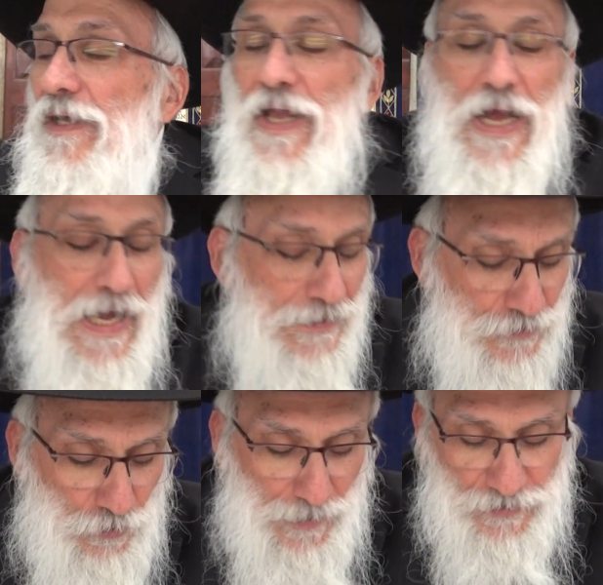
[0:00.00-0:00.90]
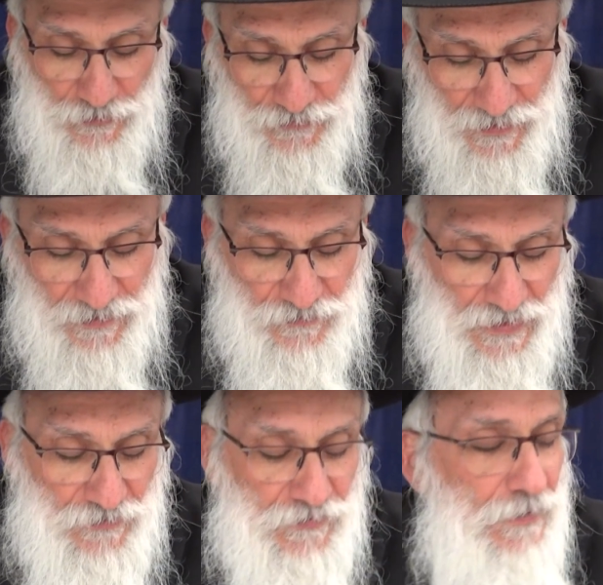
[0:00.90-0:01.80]
shoes? I don't know, I just see it
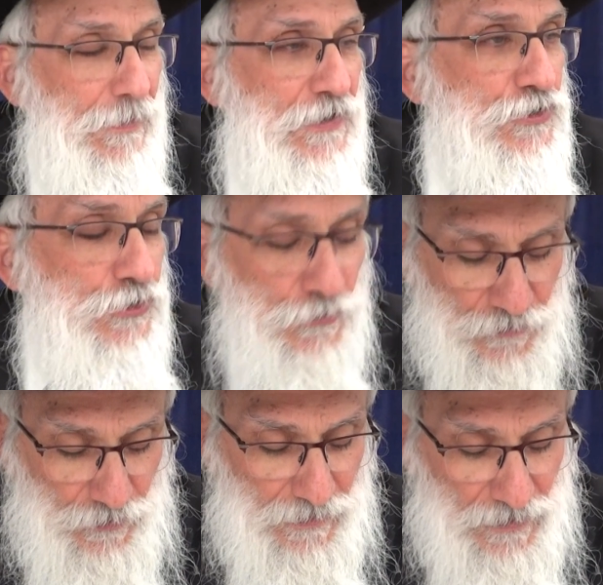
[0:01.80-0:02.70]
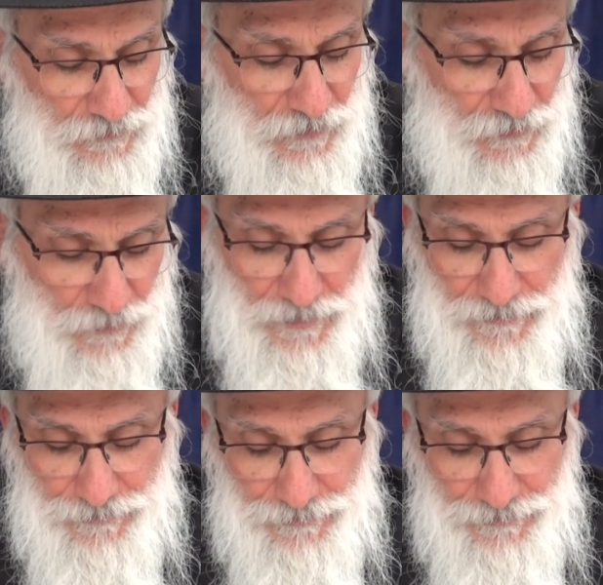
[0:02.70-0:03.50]
says that by shoes you're allowed to do it.